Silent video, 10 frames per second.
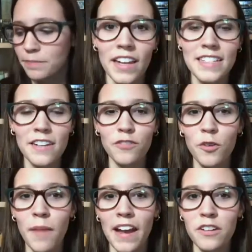that is it
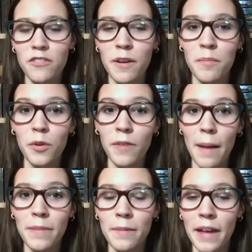for my November
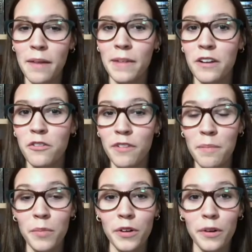wrap-up and my
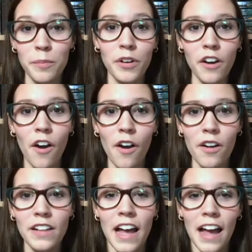November book
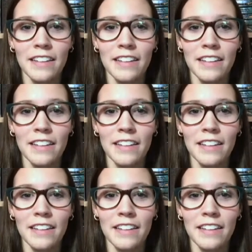haul.